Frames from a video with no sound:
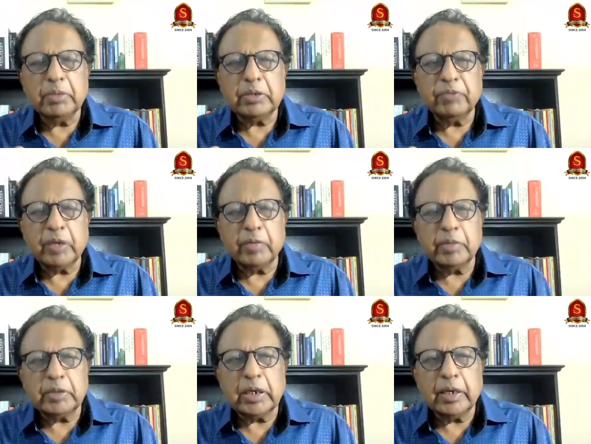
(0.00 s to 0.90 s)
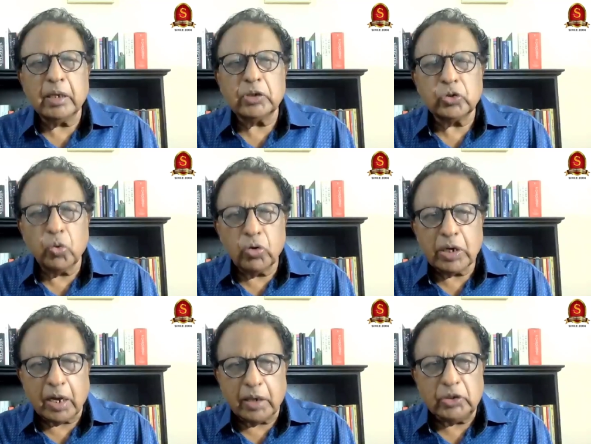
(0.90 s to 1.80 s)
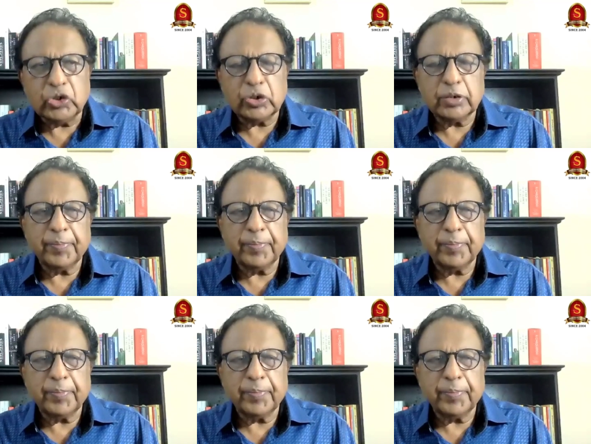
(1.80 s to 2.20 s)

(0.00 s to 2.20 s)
Mister Wickremesinghe has shown courage.